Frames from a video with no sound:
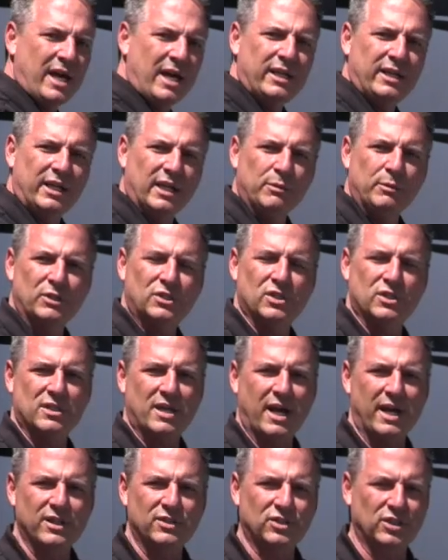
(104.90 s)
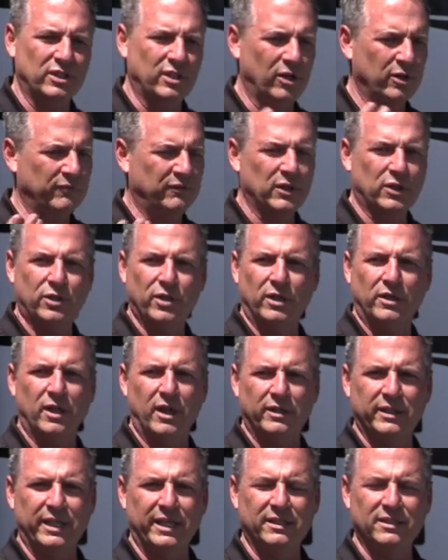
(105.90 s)
set here, which is nice. You know, you can cook
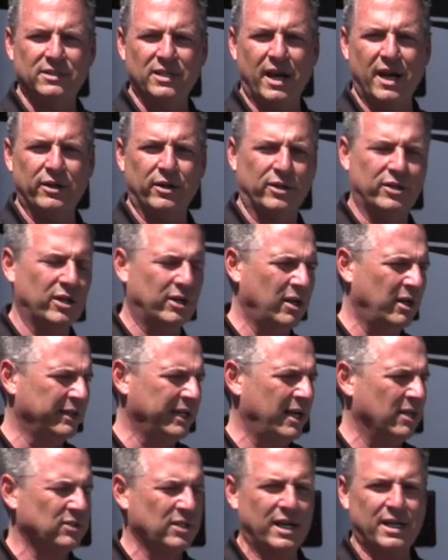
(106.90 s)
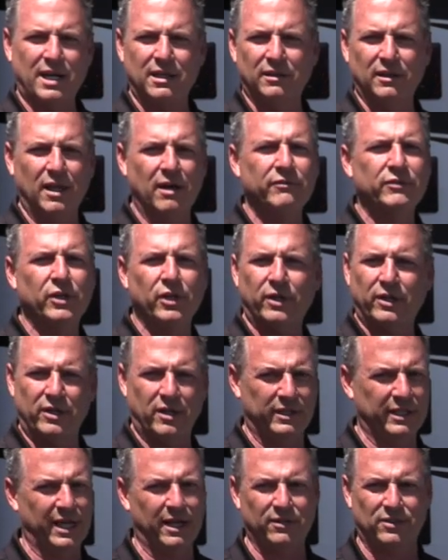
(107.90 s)
on the inside or cook on the outside. I love cooking
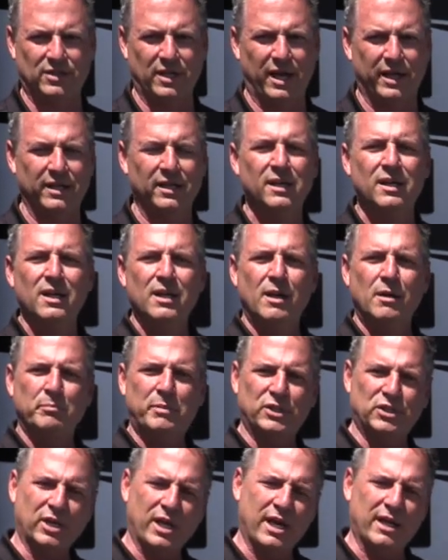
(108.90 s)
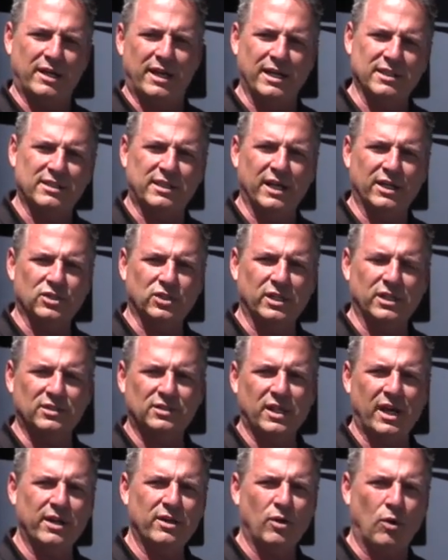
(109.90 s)
on the outside, but you got a nice kitchen
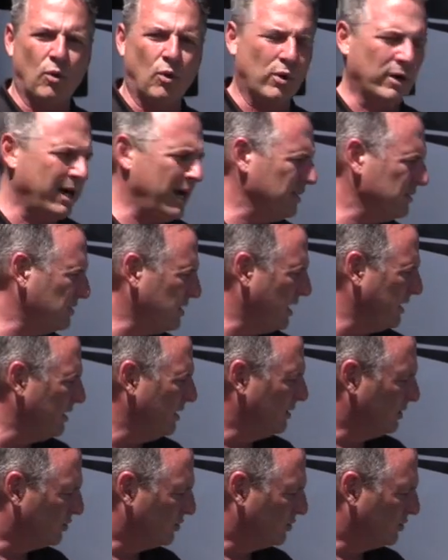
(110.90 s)
inside or outside,